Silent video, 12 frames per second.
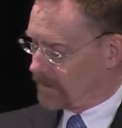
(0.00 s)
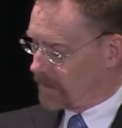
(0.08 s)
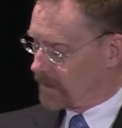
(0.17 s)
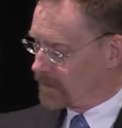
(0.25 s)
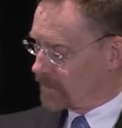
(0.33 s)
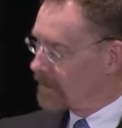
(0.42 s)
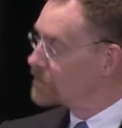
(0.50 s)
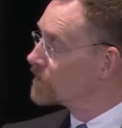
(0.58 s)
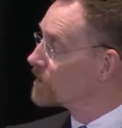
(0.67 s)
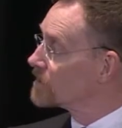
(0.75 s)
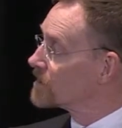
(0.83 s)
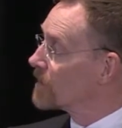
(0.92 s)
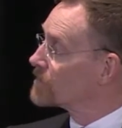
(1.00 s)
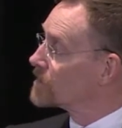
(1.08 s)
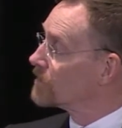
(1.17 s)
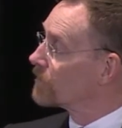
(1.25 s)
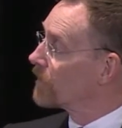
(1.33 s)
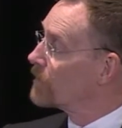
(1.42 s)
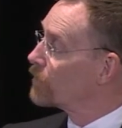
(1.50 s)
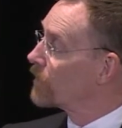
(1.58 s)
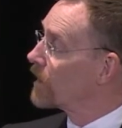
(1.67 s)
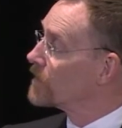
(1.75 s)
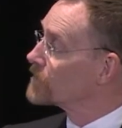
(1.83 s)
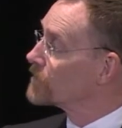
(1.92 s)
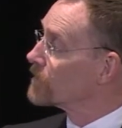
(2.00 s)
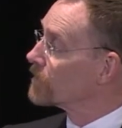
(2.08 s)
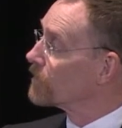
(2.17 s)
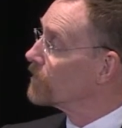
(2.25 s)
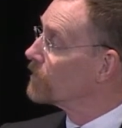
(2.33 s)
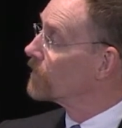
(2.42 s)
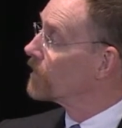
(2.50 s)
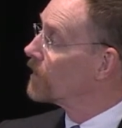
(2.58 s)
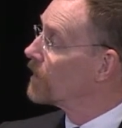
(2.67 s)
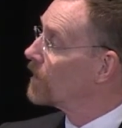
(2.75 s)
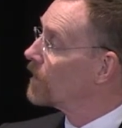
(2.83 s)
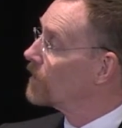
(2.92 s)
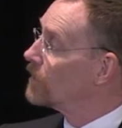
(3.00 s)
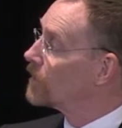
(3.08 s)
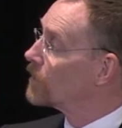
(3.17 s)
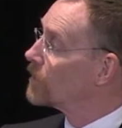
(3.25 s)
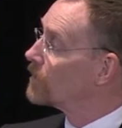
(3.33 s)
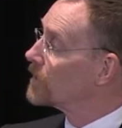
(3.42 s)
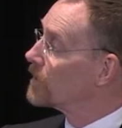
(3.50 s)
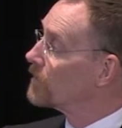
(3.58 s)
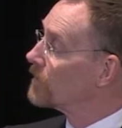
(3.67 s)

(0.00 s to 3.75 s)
and your energy consumption for April goes through the roof, your cumulative,